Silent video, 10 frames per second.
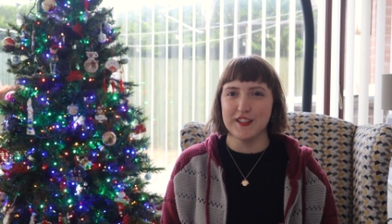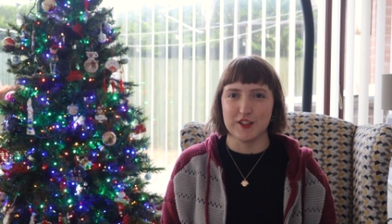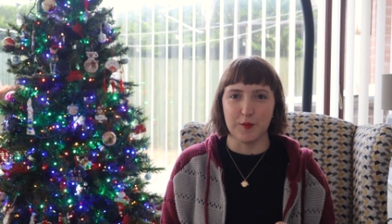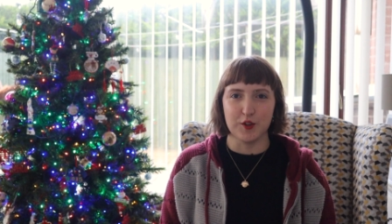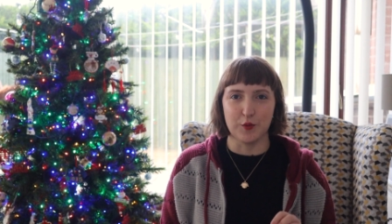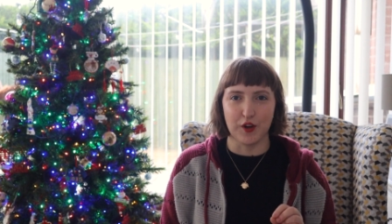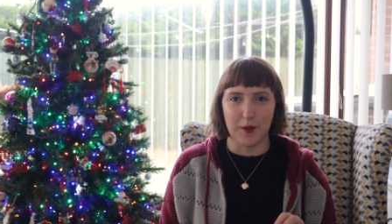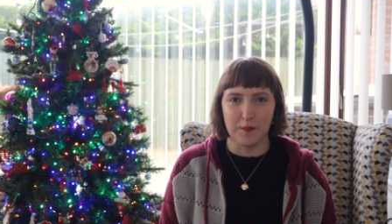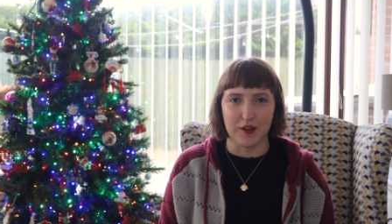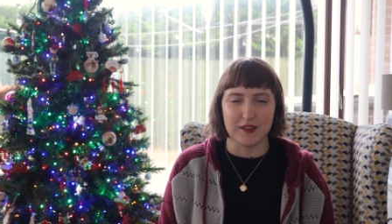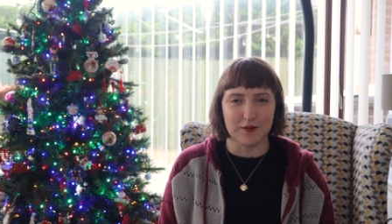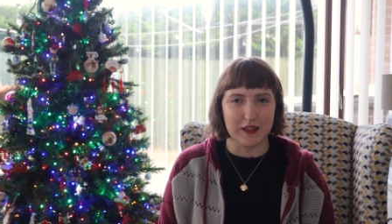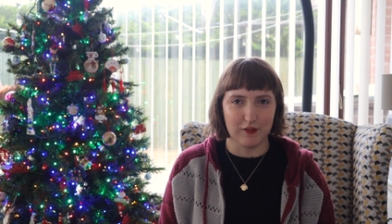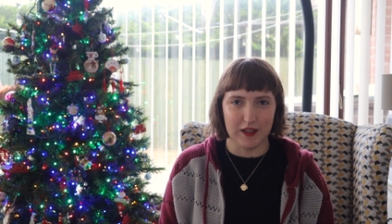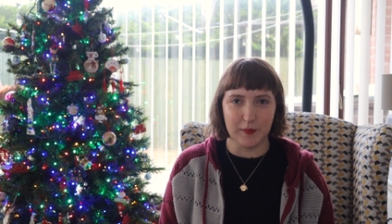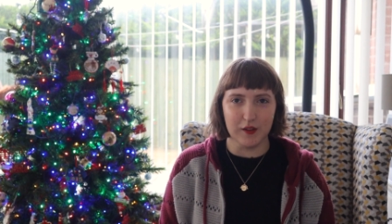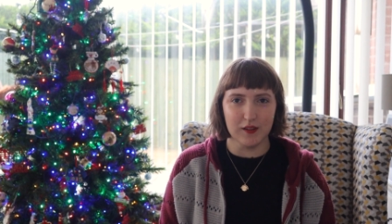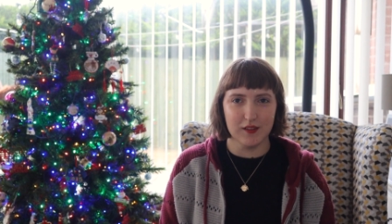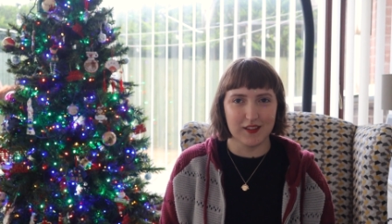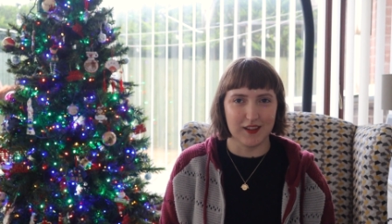so much more compulsively
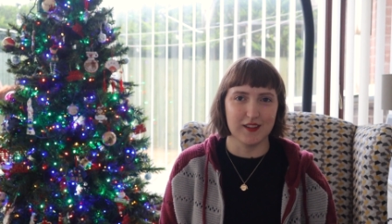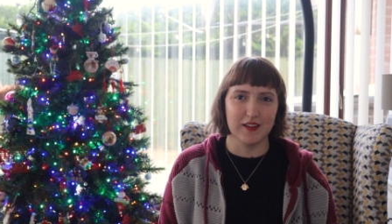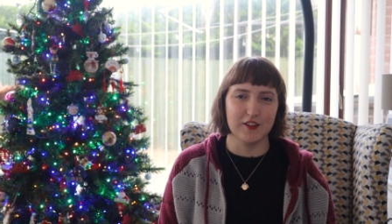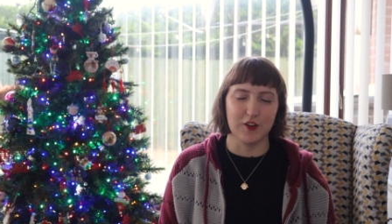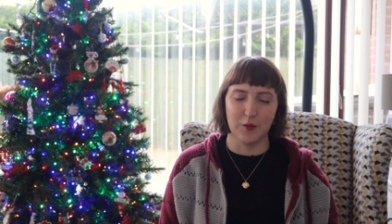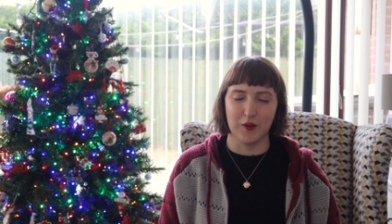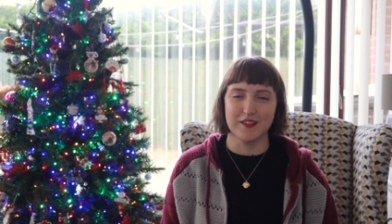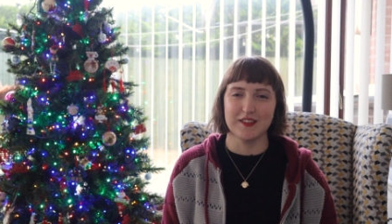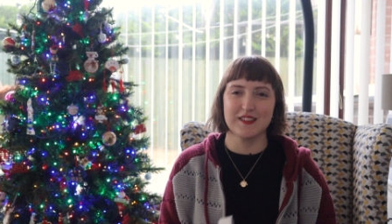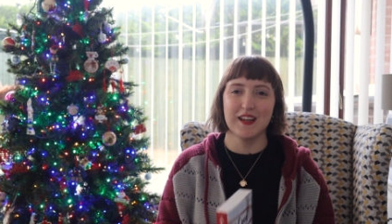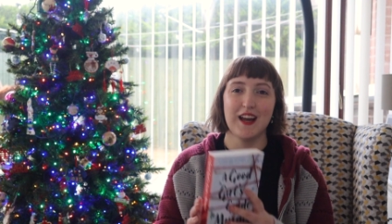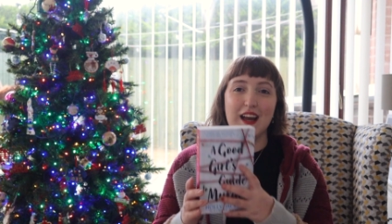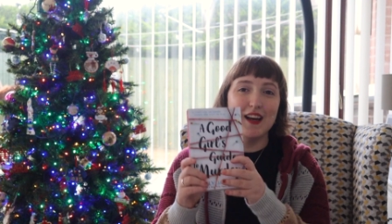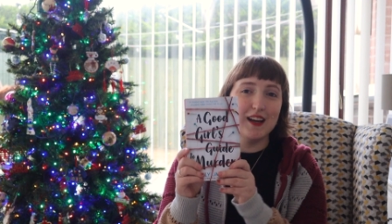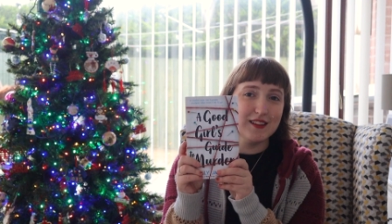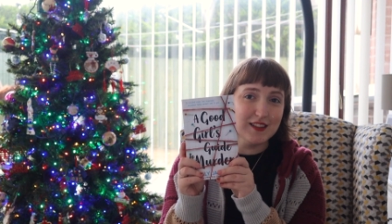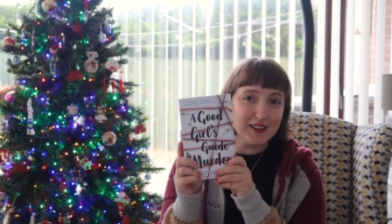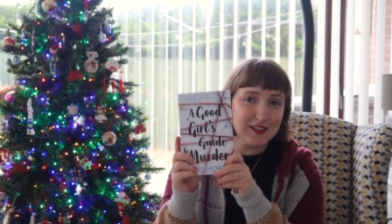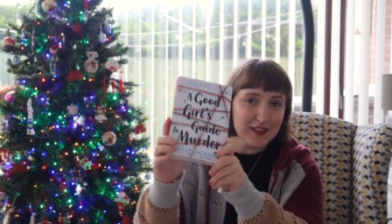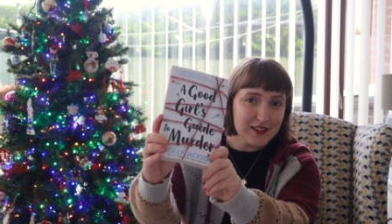readable than adult ones. And
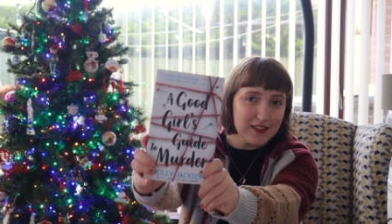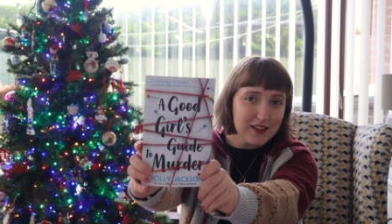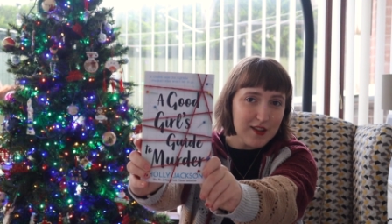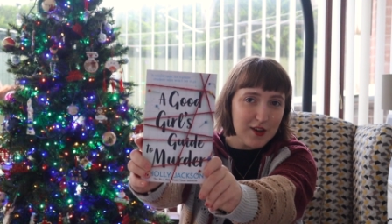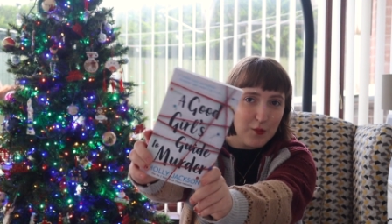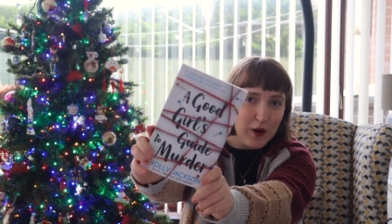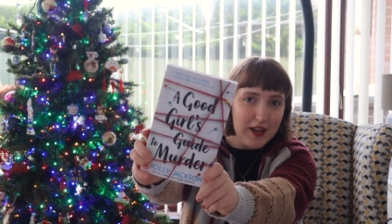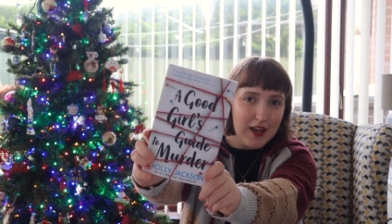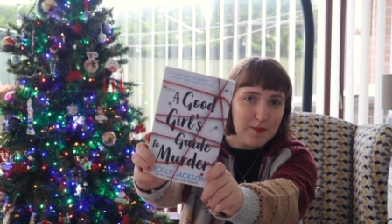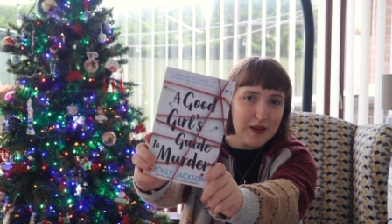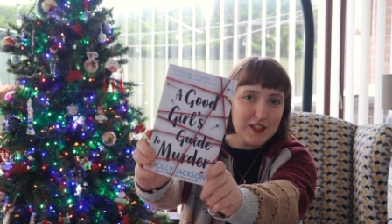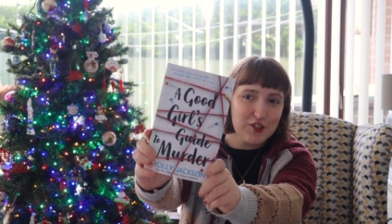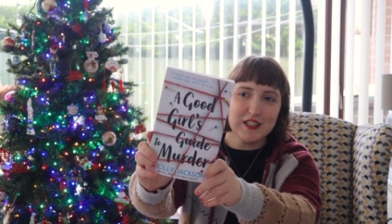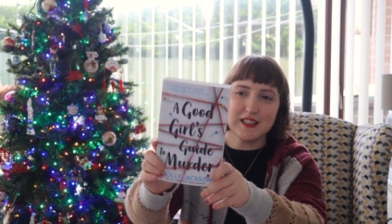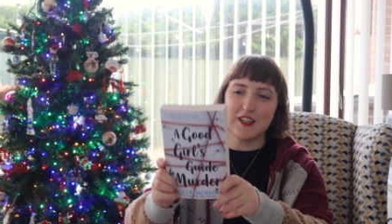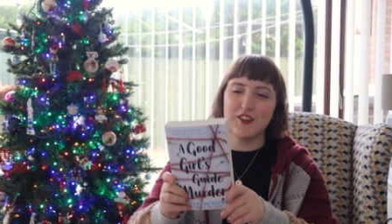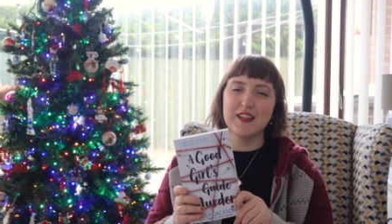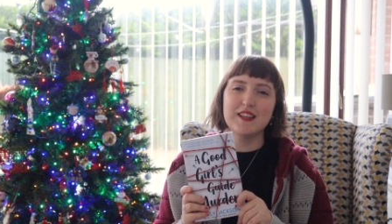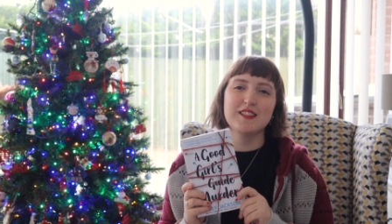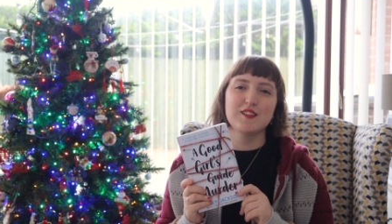this is another YA mystery
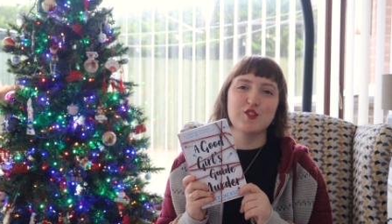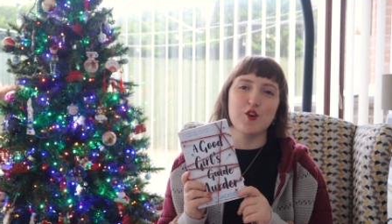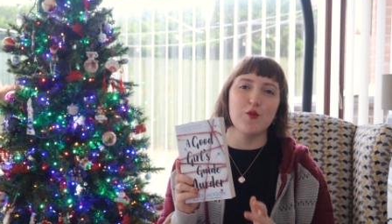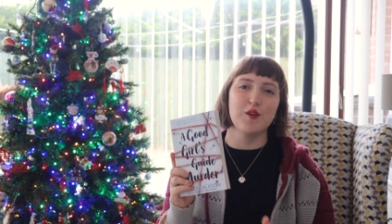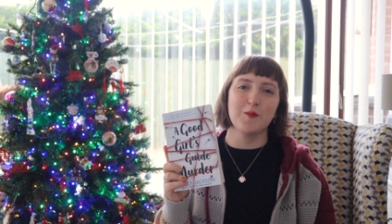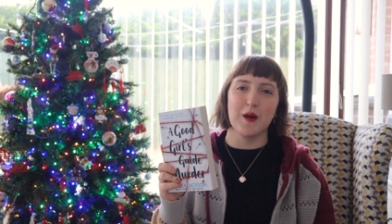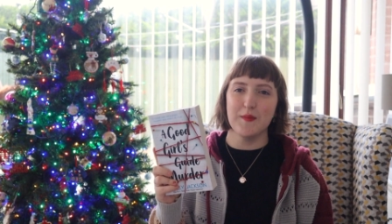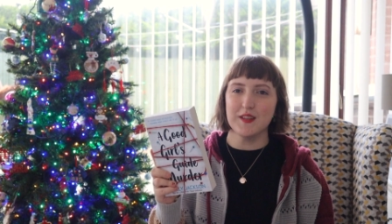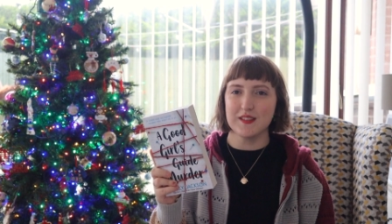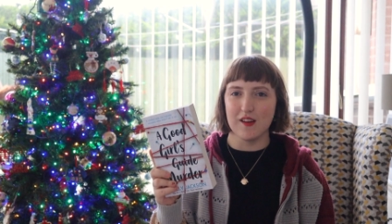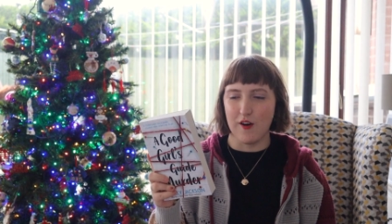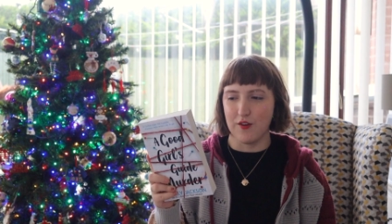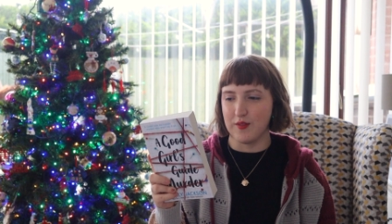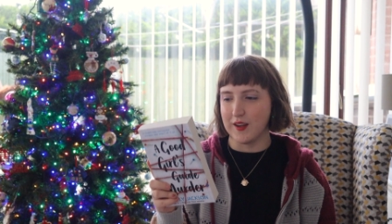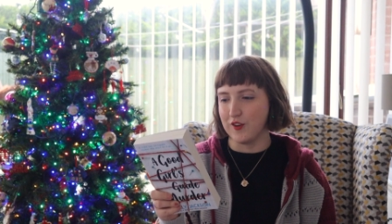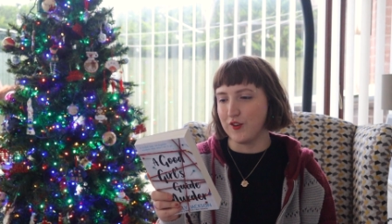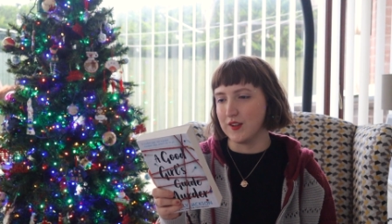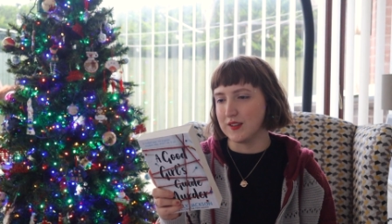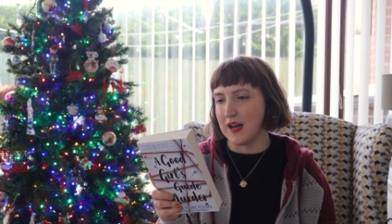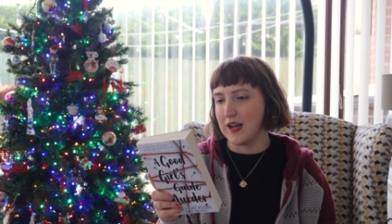series. So the premise of A Good
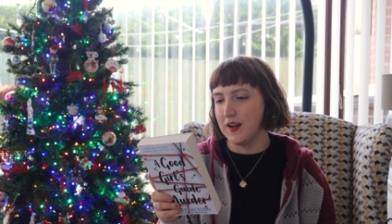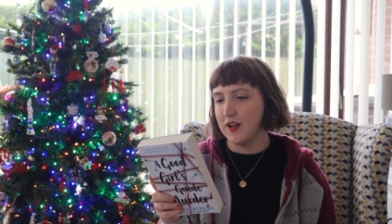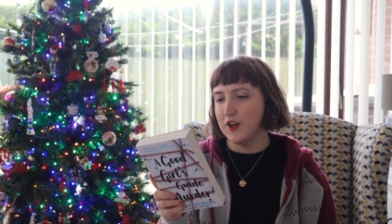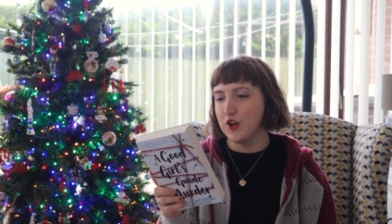Girl's Guide